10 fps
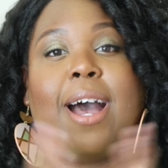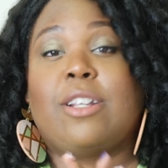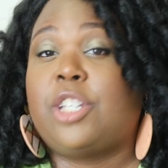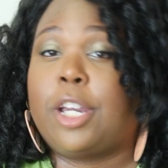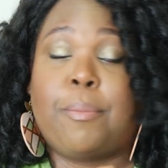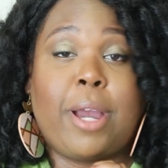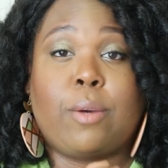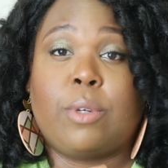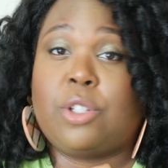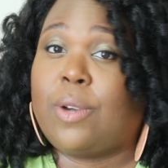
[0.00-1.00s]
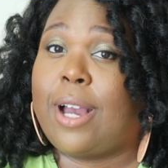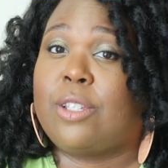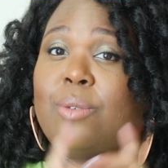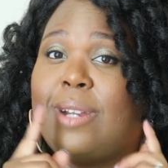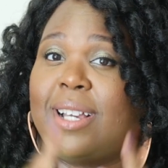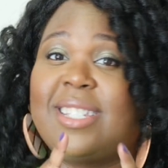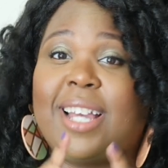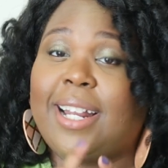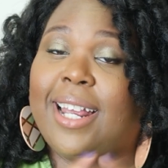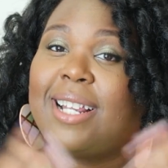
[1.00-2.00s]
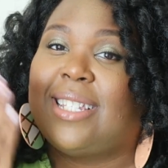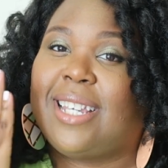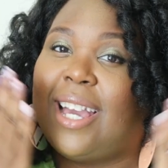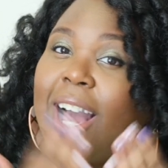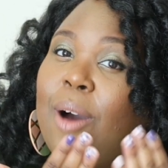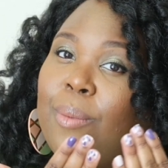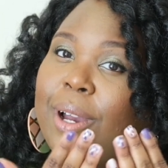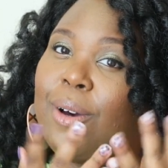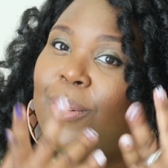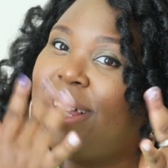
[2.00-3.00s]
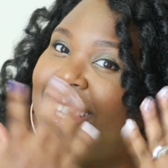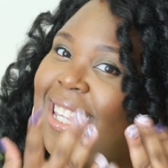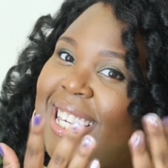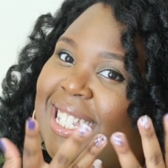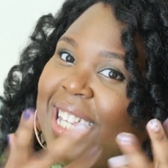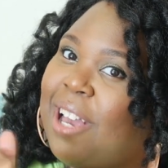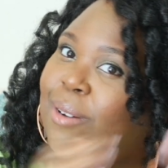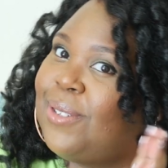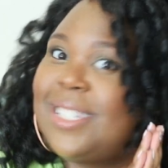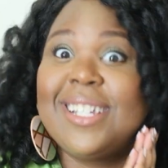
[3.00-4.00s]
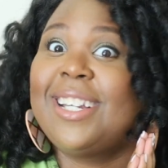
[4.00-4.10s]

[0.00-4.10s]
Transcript: I'll check back with you guys on next Sunday to see how well these nails